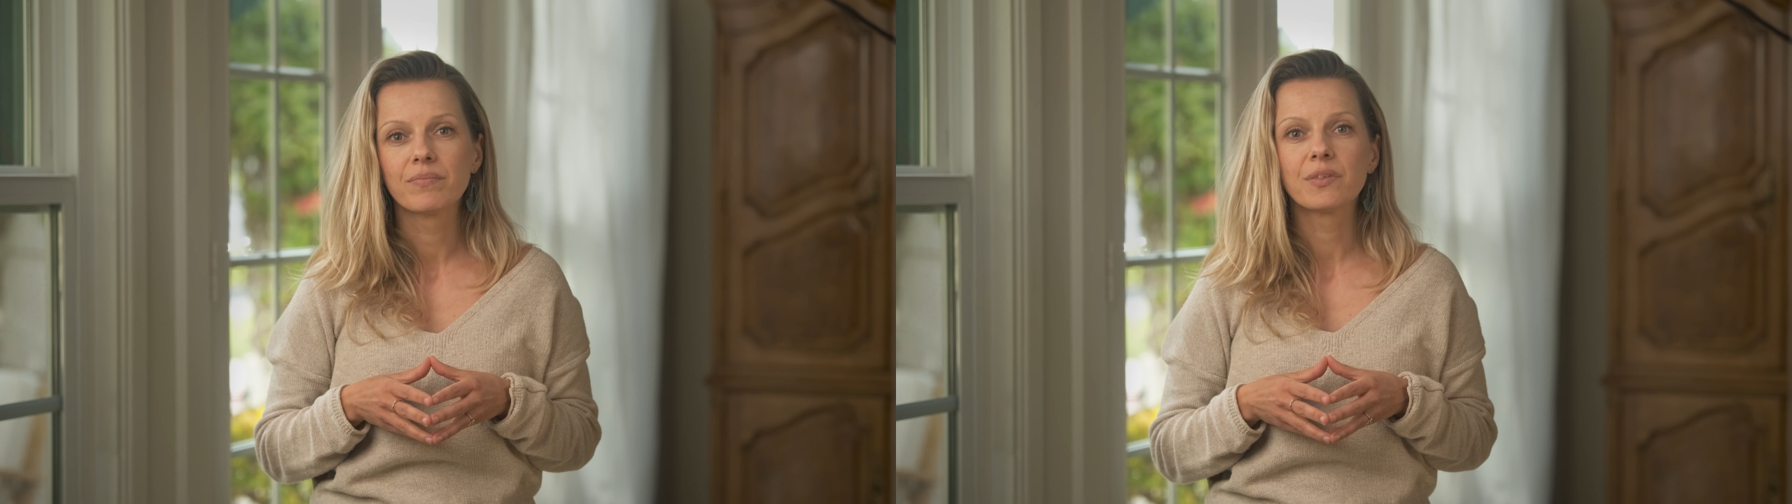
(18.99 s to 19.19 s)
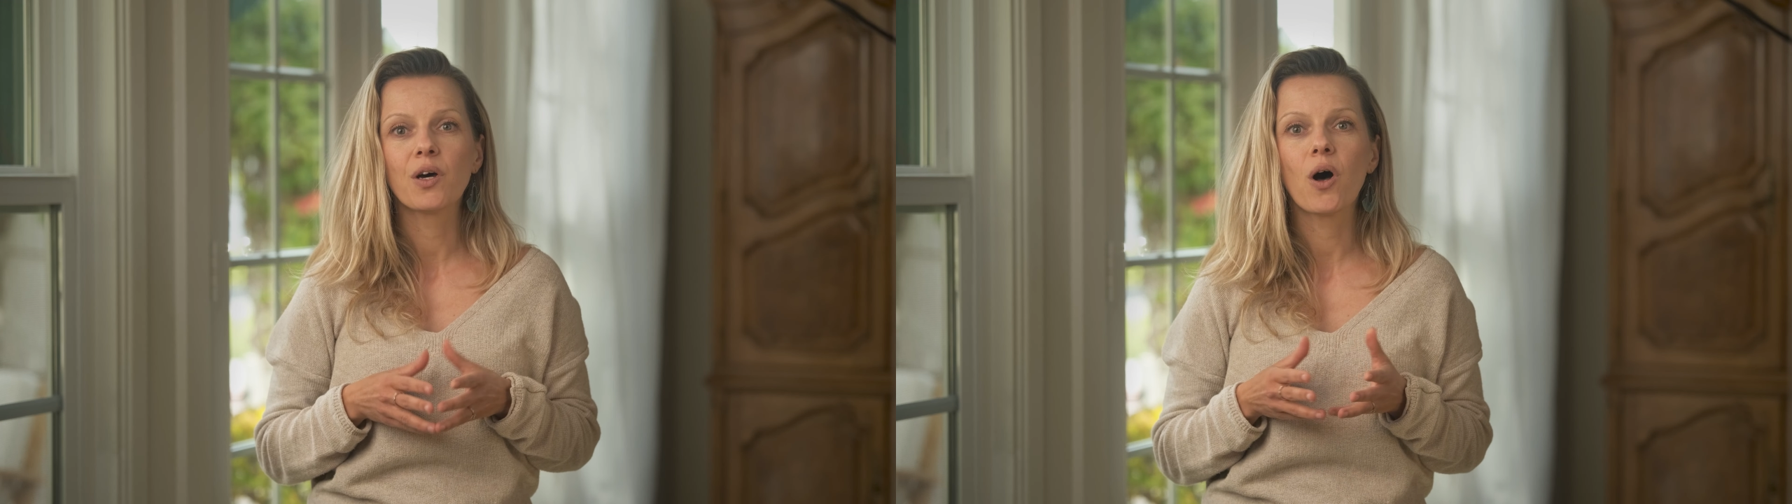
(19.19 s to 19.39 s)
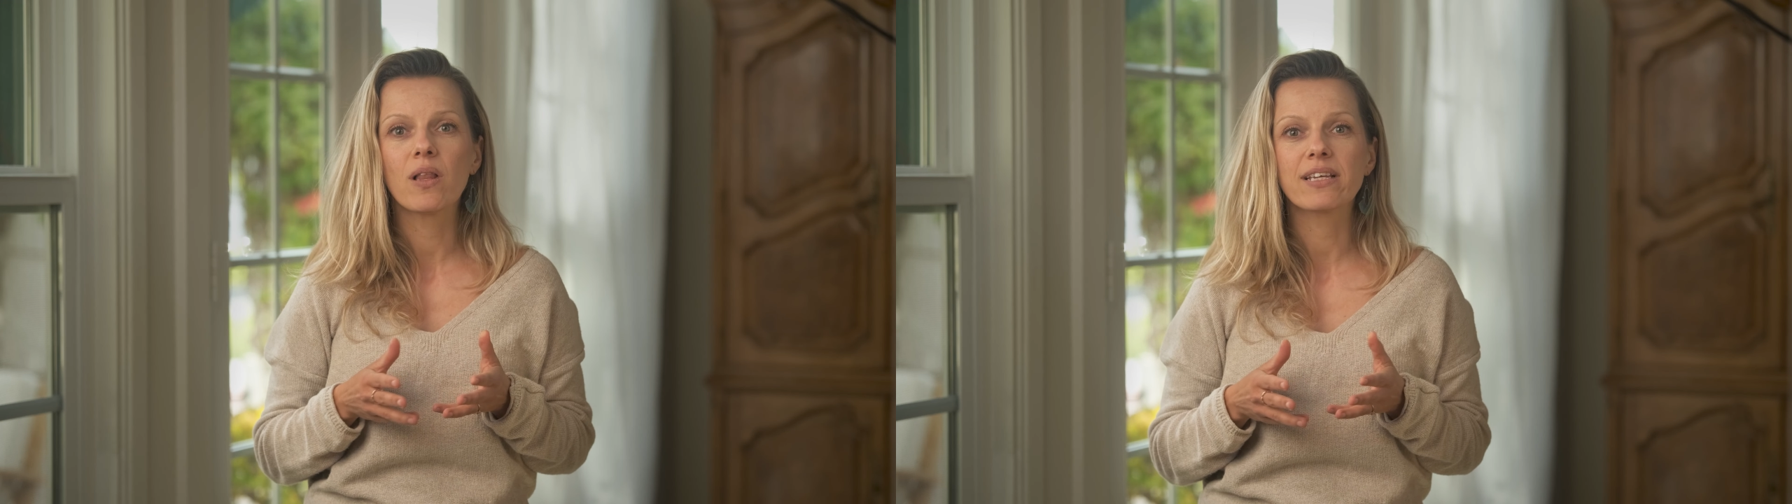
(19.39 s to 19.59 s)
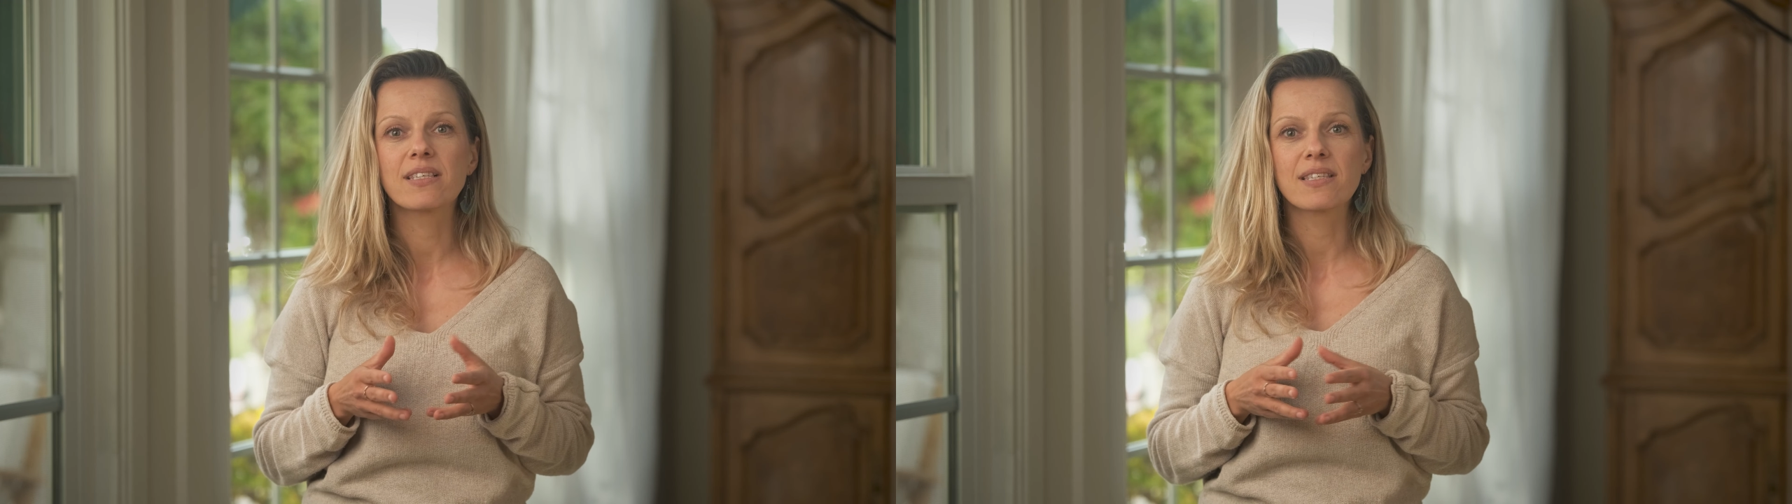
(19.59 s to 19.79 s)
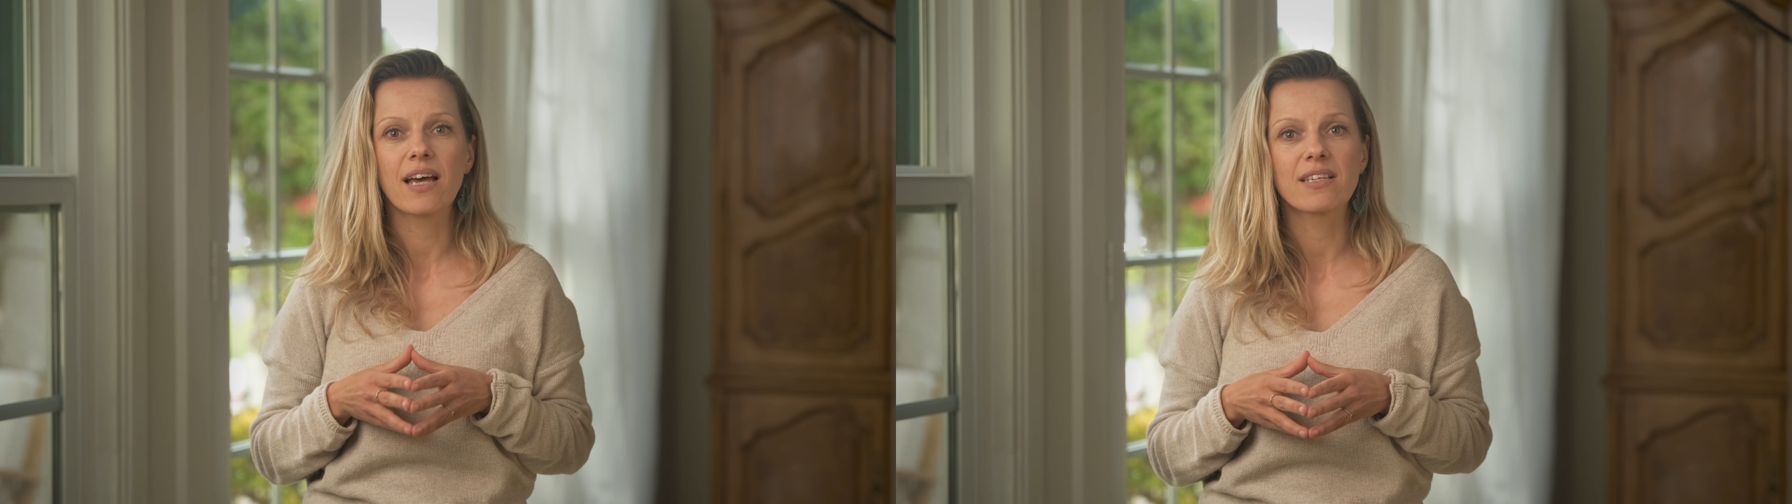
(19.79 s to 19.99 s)
The whole
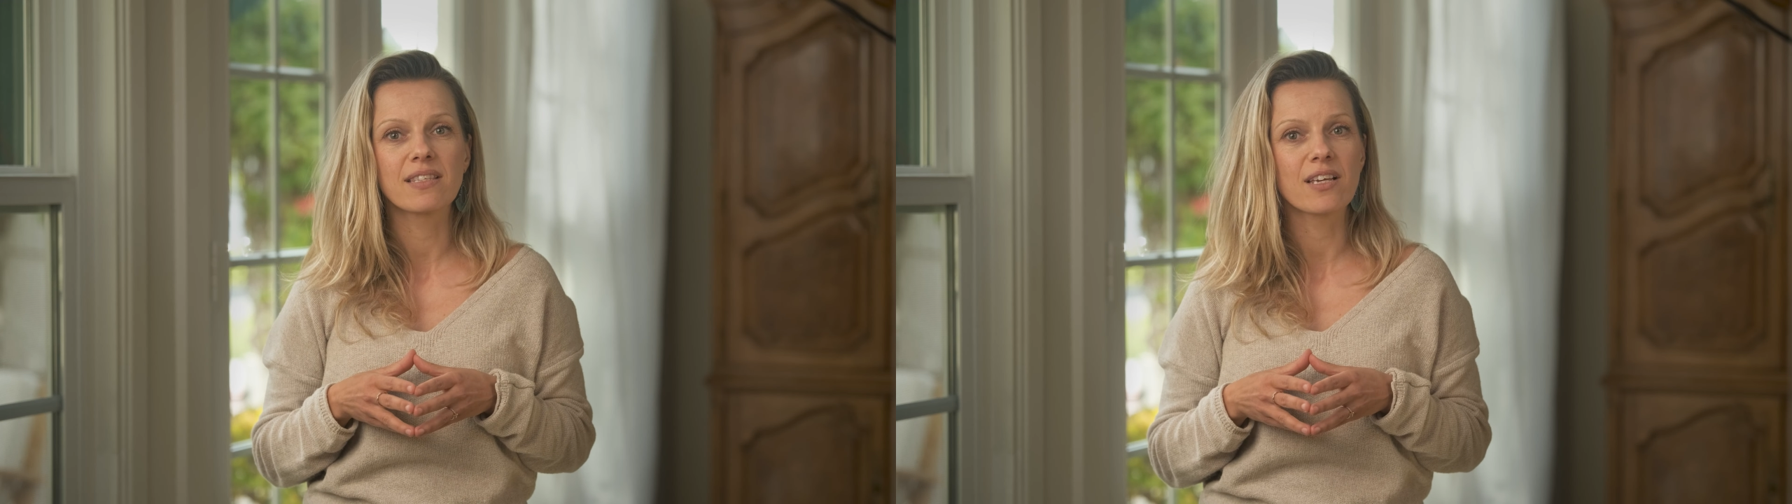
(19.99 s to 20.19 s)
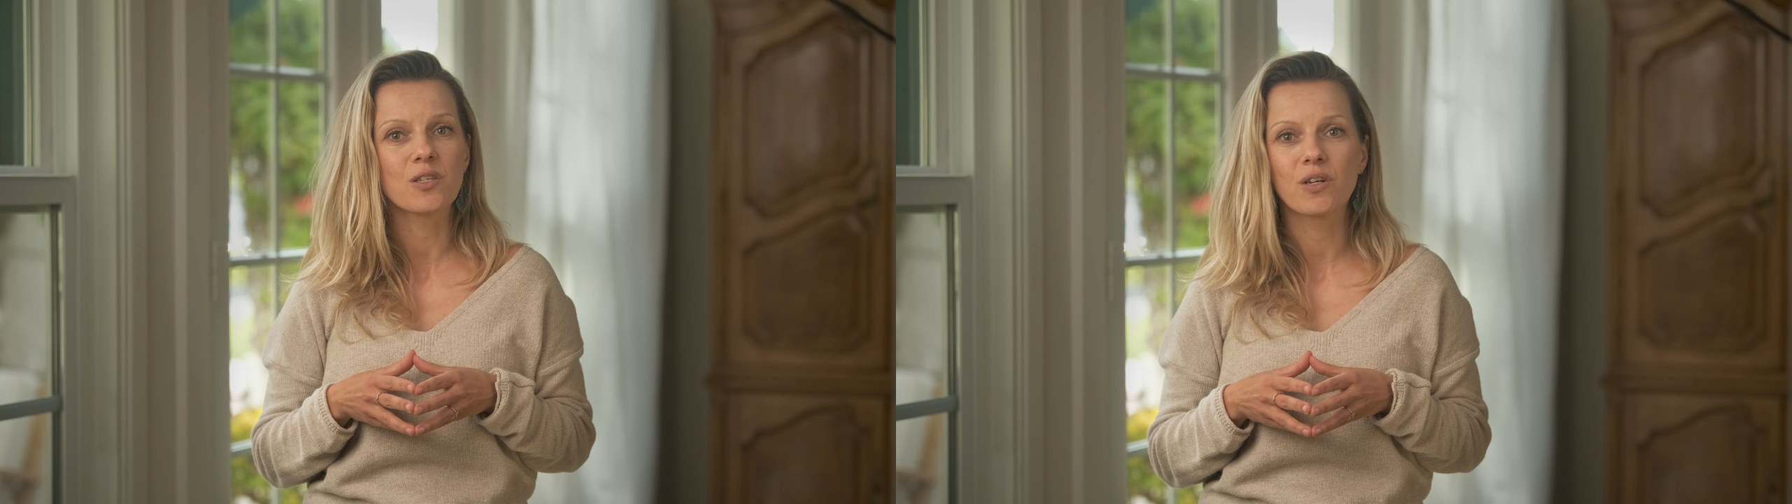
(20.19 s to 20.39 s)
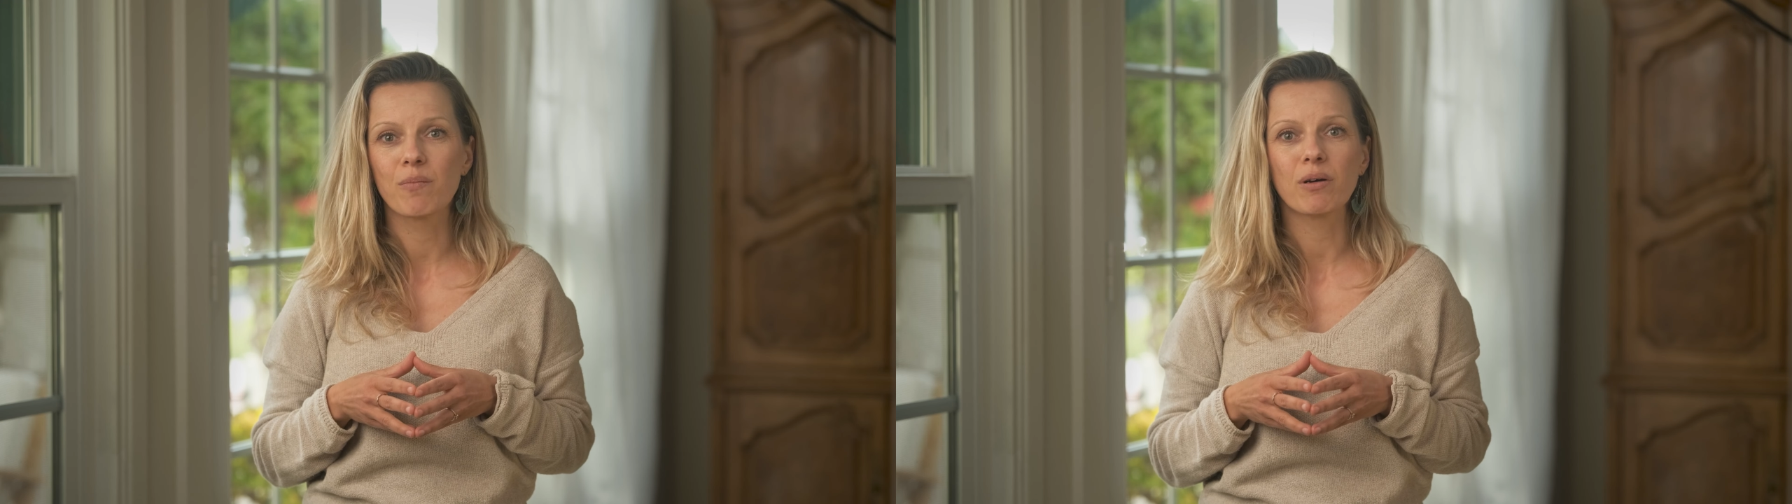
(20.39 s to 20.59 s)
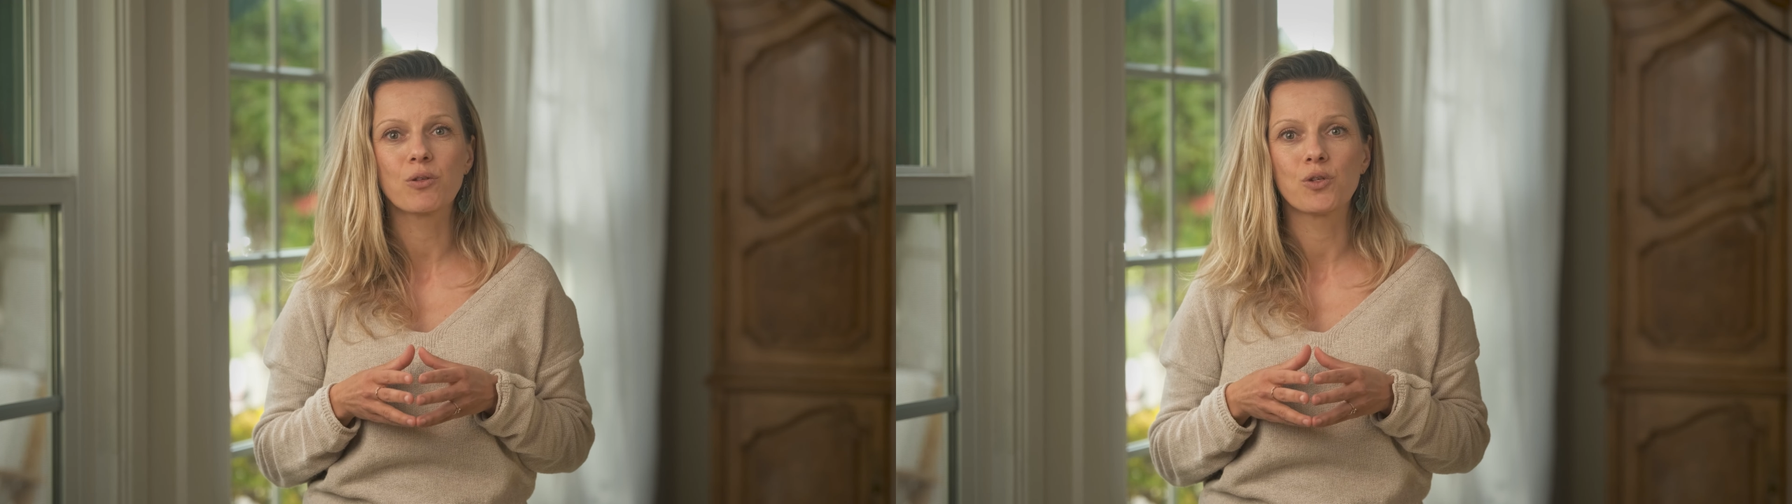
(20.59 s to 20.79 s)
exercise takes only about